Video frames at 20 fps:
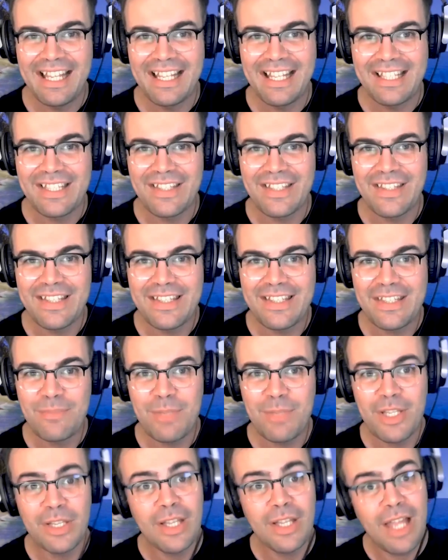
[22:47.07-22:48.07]
So this has
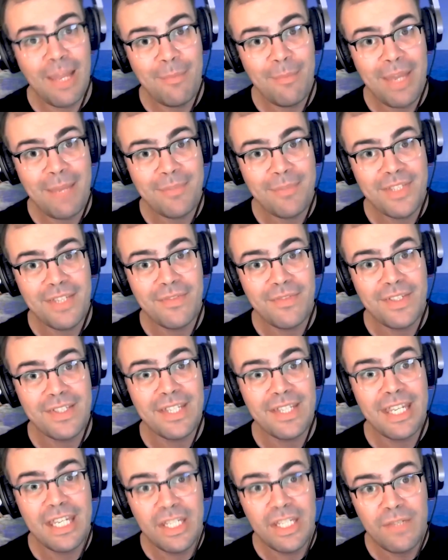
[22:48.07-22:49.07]
been Lightmap, Sifter's
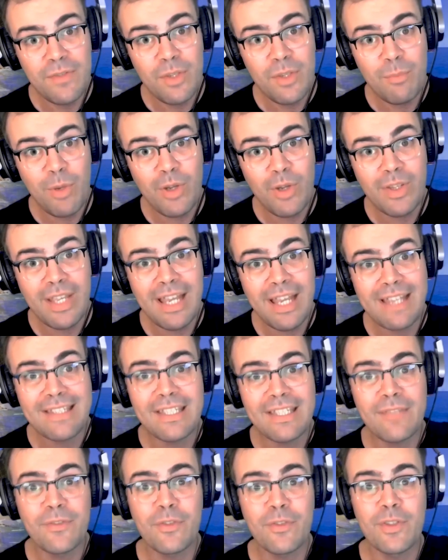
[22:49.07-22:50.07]
interview podcast.
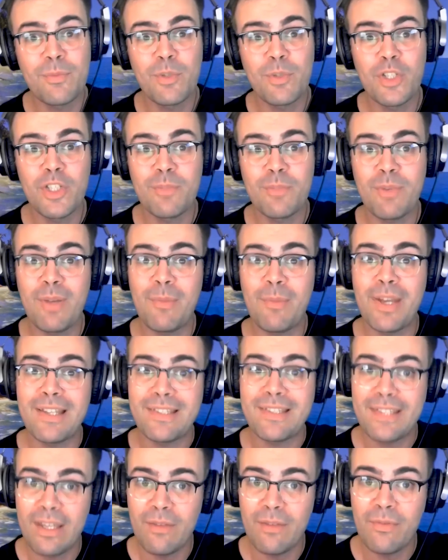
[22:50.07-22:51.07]
Sifter is produced by
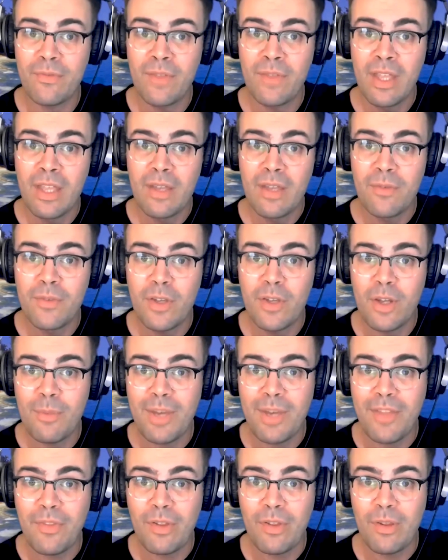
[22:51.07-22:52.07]
myself, Fiona
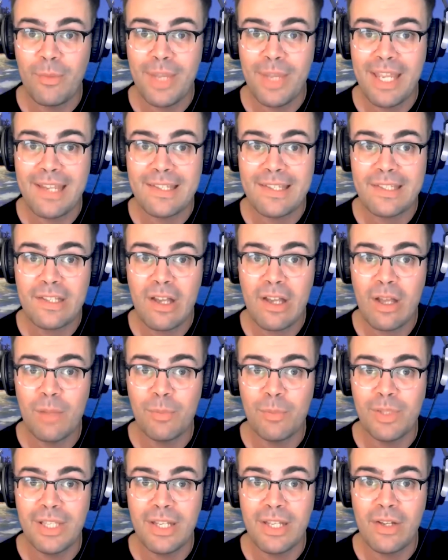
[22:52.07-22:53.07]
Bartholomeus, Kyle
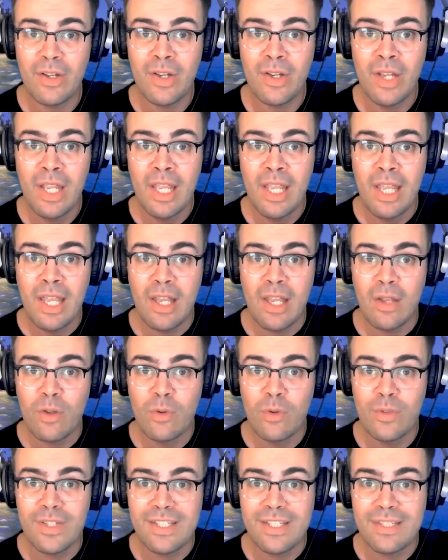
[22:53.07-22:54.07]
Paletto,
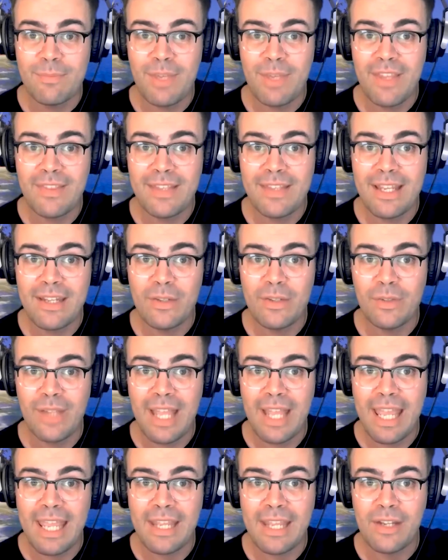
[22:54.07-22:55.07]
Courtney Smith, Daniel
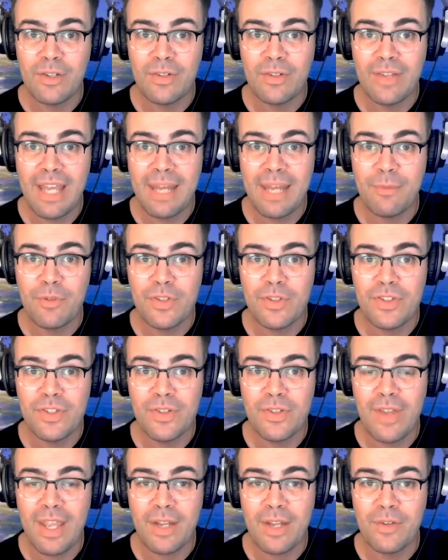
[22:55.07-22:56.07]
Ang, Adam
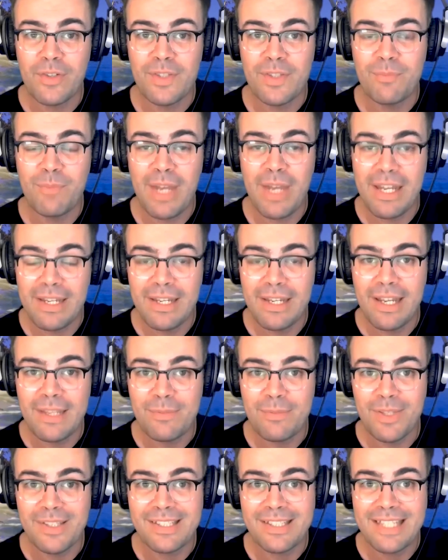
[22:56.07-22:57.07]
Christou, and Chris Button, as
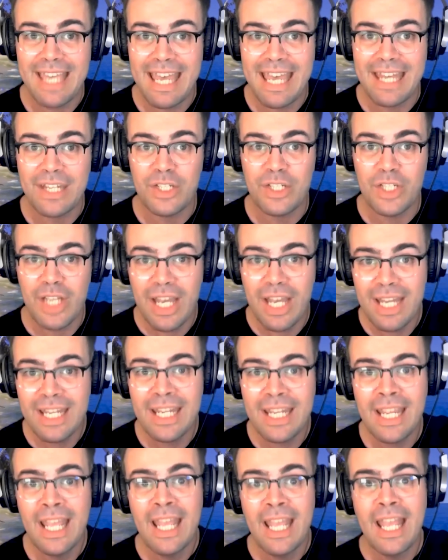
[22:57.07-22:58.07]
well as Kat
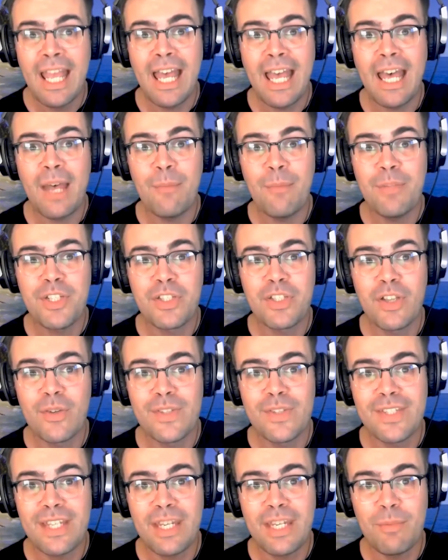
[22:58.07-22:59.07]
Gianni. Mitch Lowe
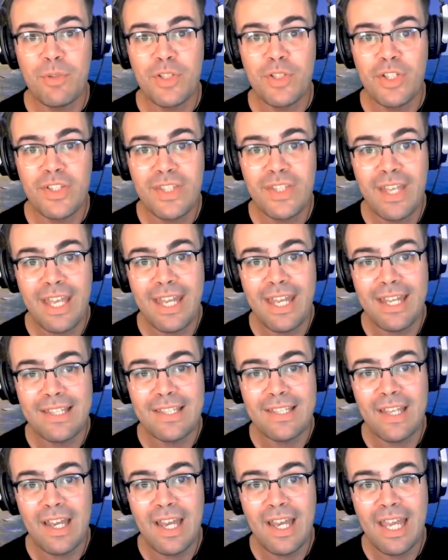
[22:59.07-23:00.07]
is senior producer, and as
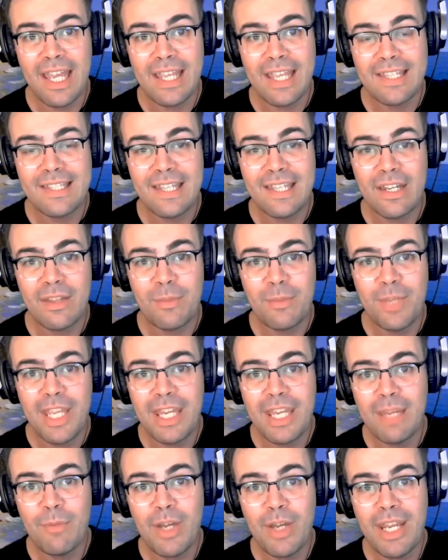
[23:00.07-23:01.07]
I said at the
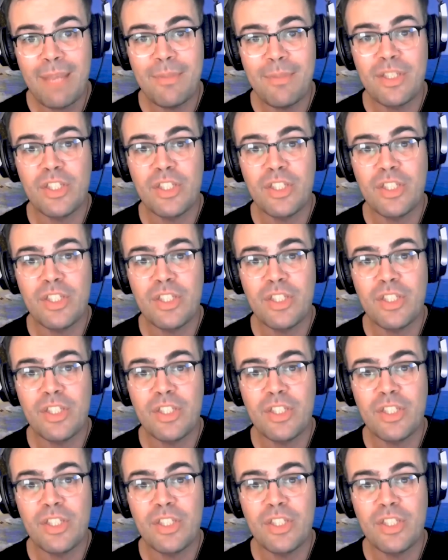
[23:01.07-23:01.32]
beginning, my name is